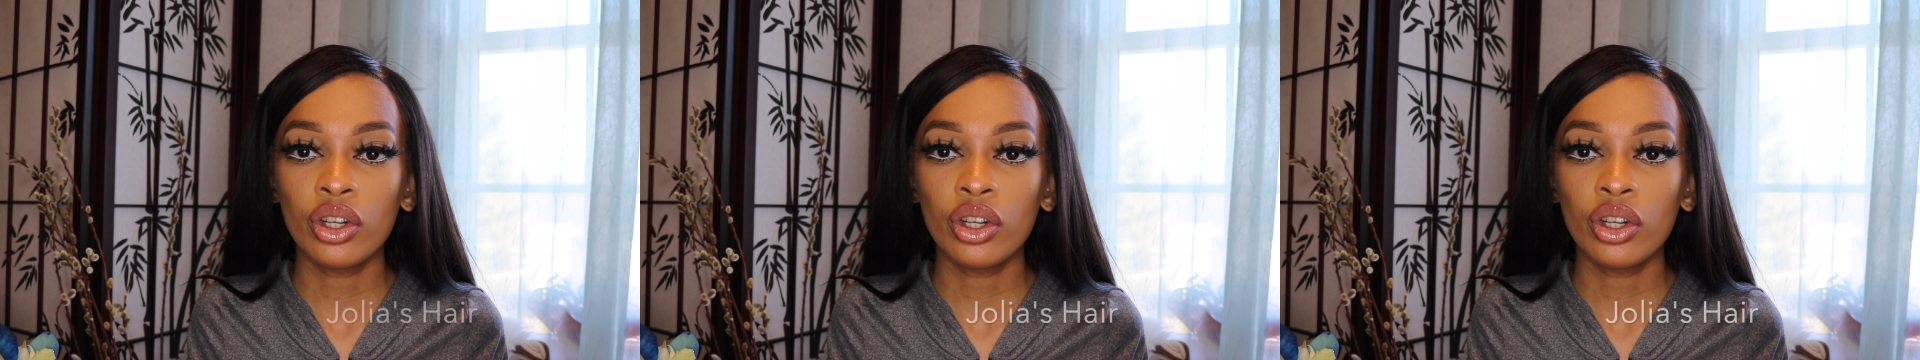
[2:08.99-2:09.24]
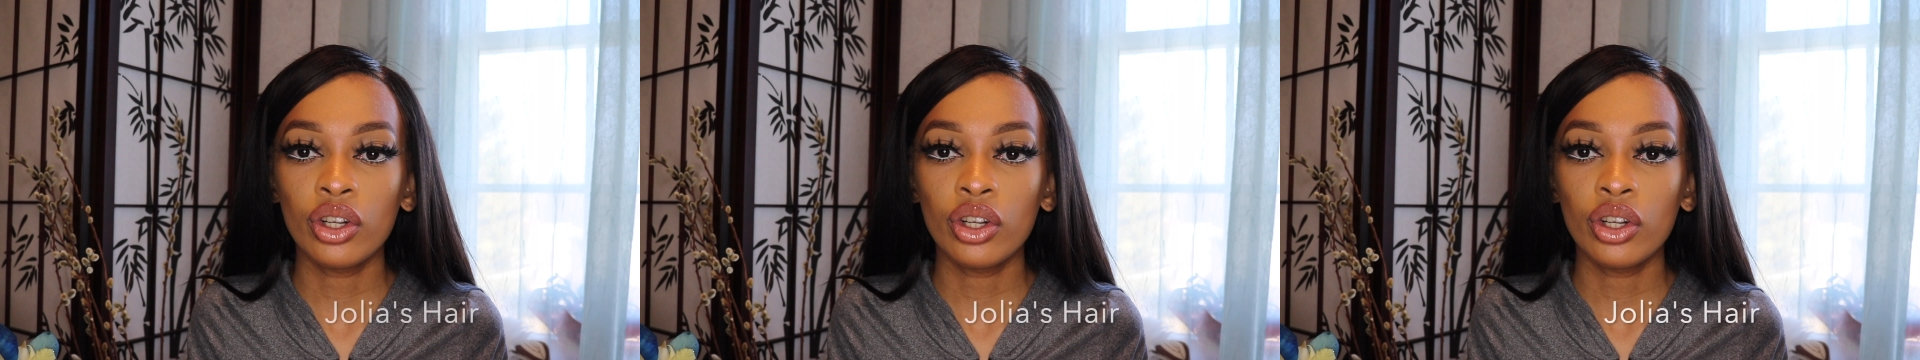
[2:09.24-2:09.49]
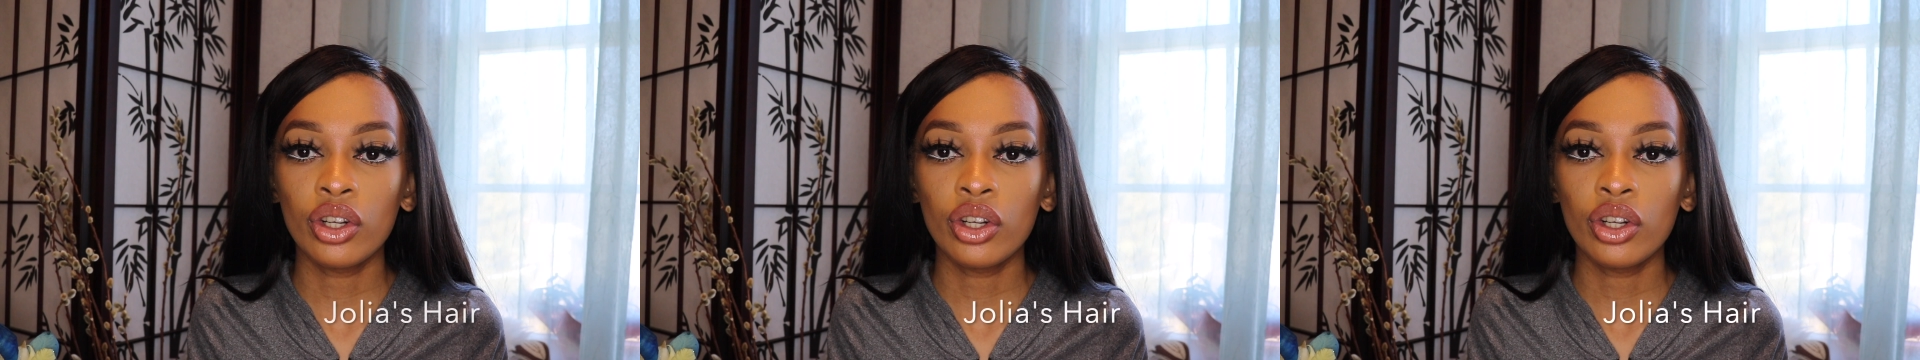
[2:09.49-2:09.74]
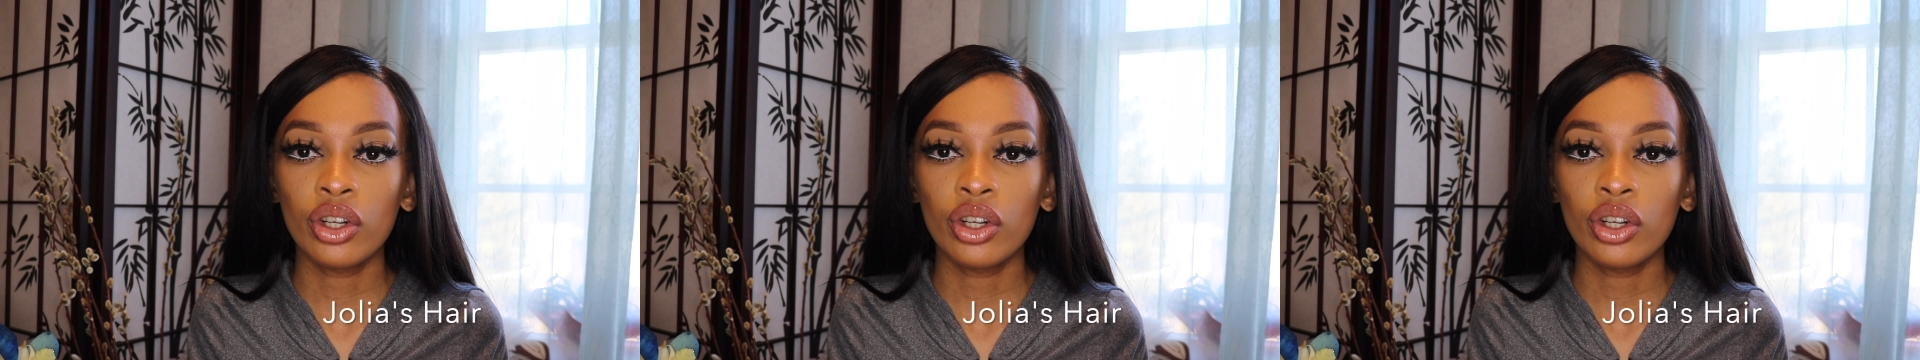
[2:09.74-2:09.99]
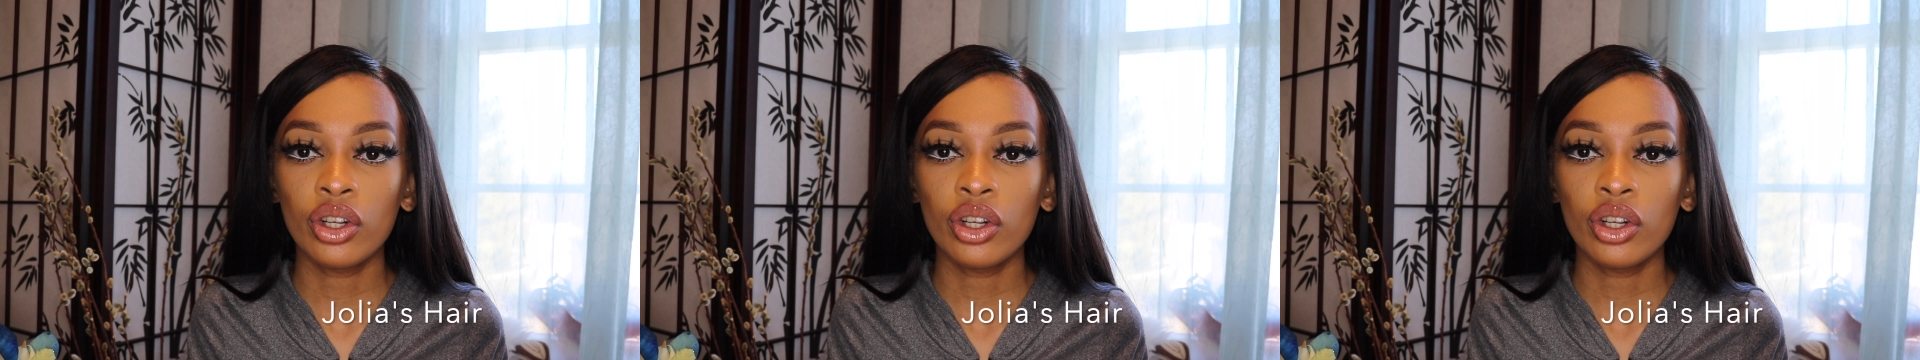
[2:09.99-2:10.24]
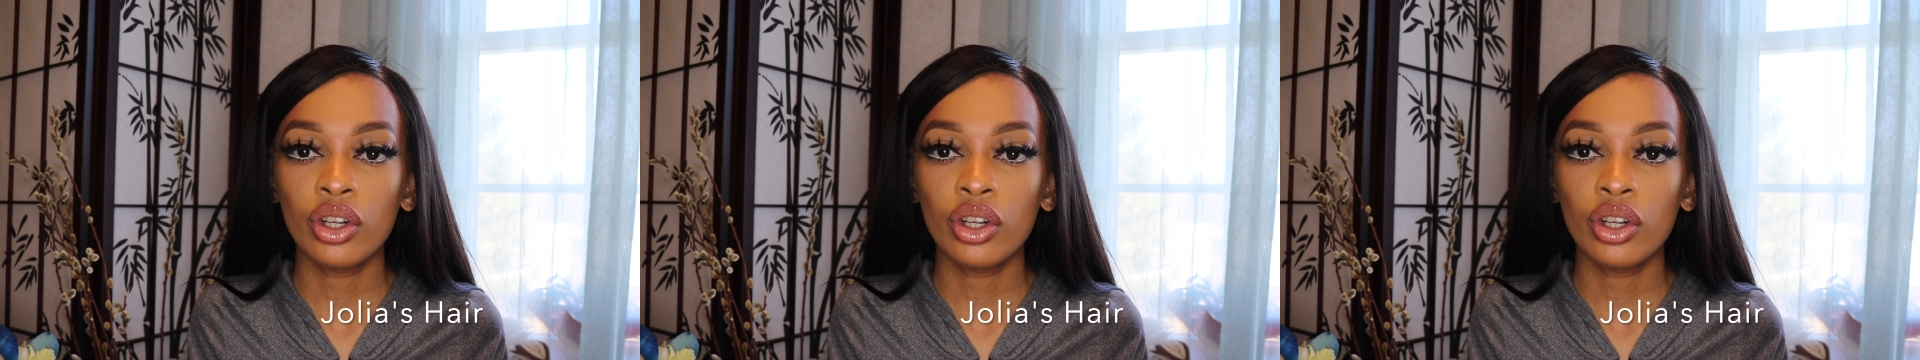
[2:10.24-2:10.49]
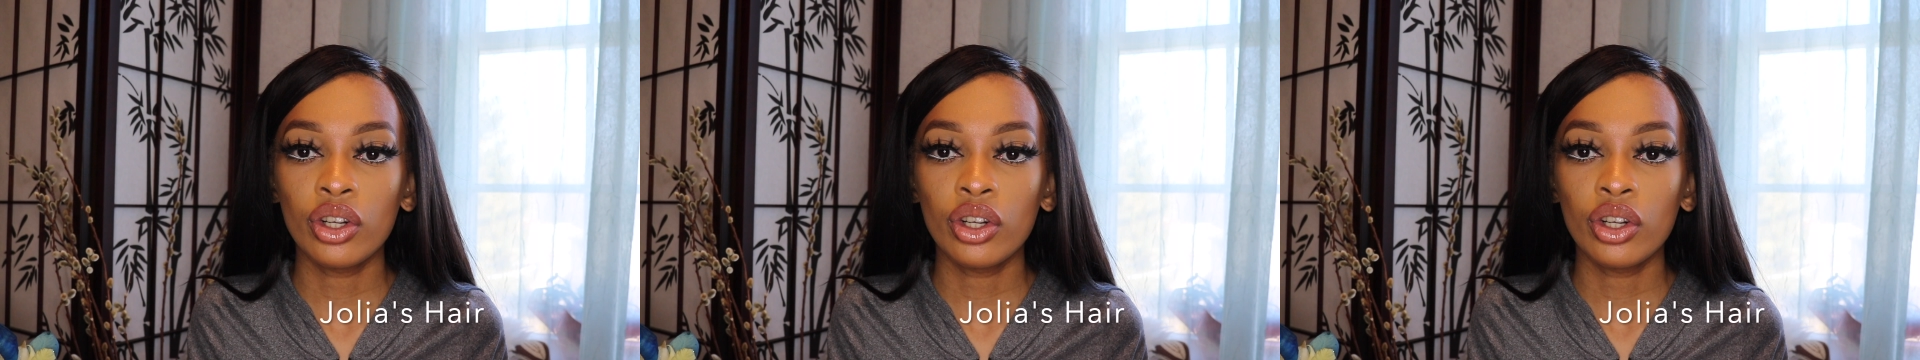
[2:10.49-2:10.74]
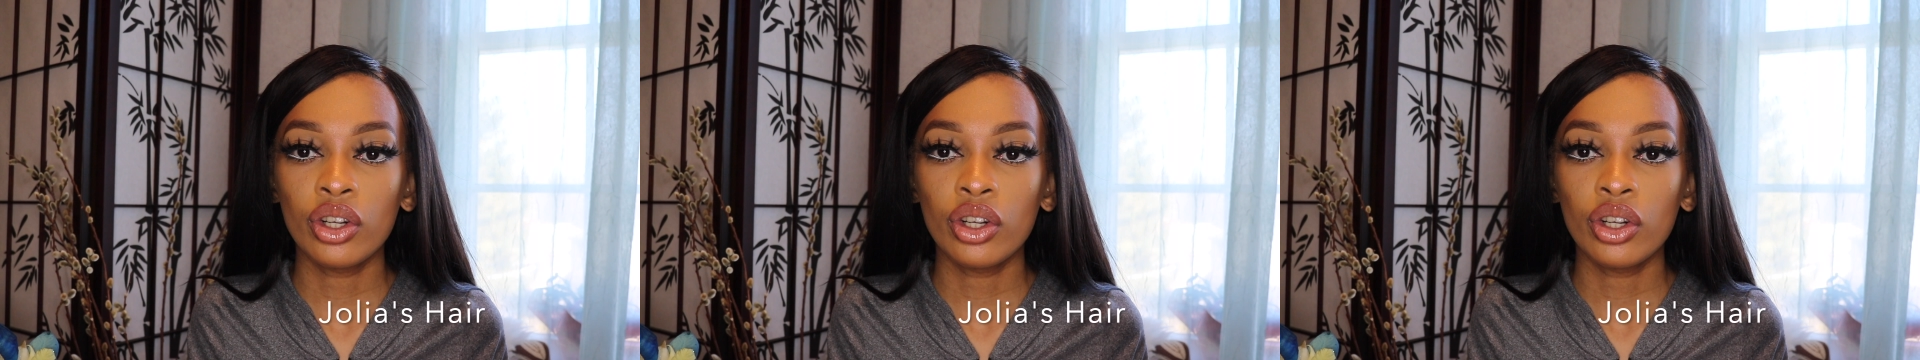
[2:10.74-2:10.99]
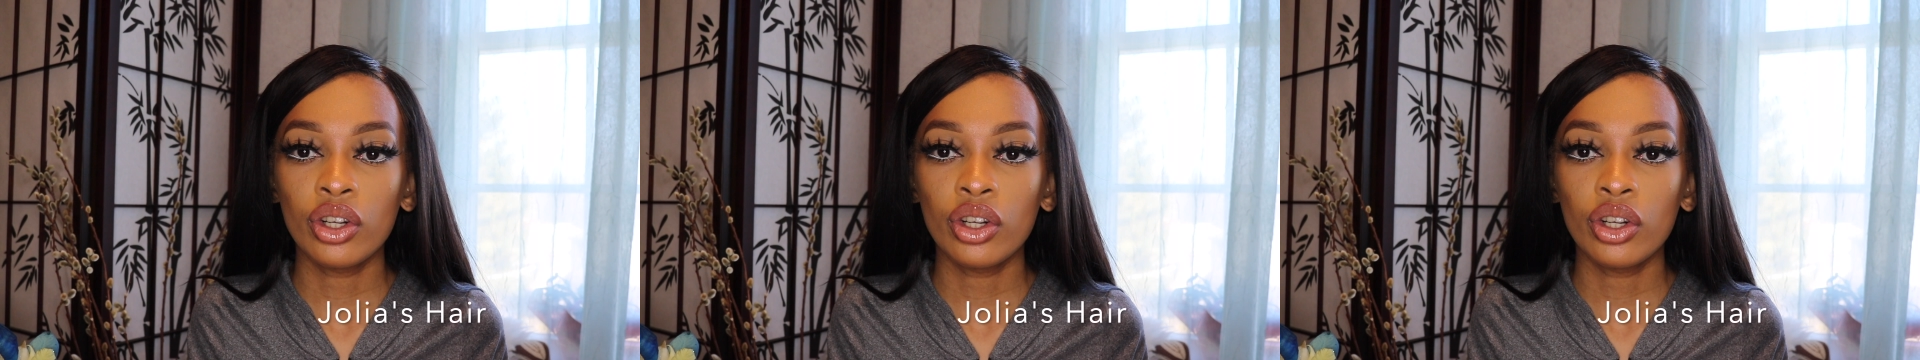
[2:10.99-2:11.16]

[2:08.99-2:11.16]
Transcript: it's actually pronounced Julia's hair.